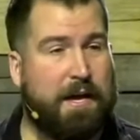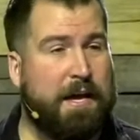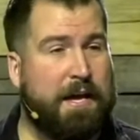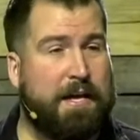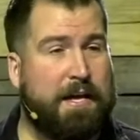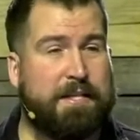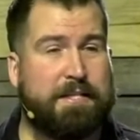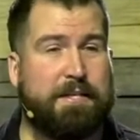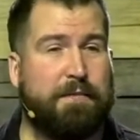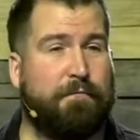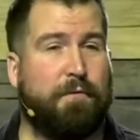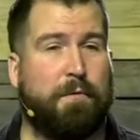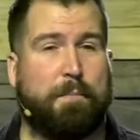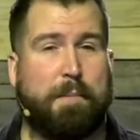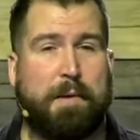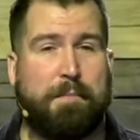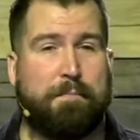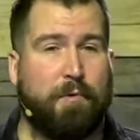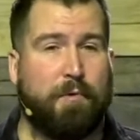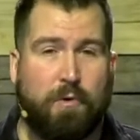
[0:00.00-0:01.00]
Is it for
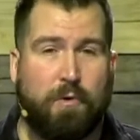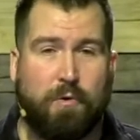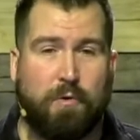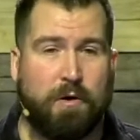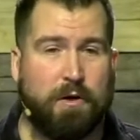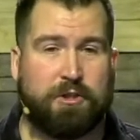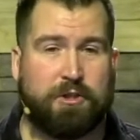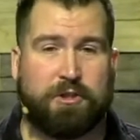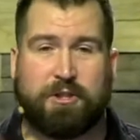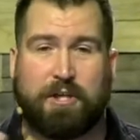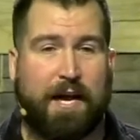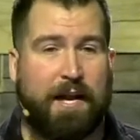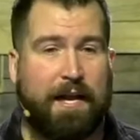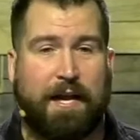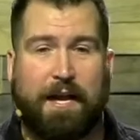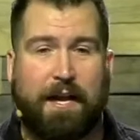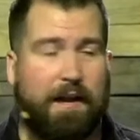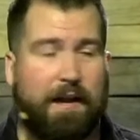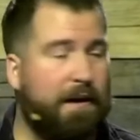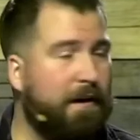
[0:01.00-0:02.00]
people who are shut
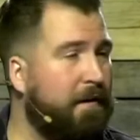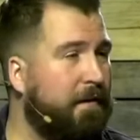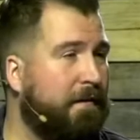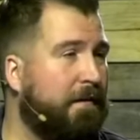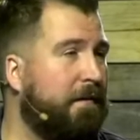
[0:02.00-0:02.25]
in?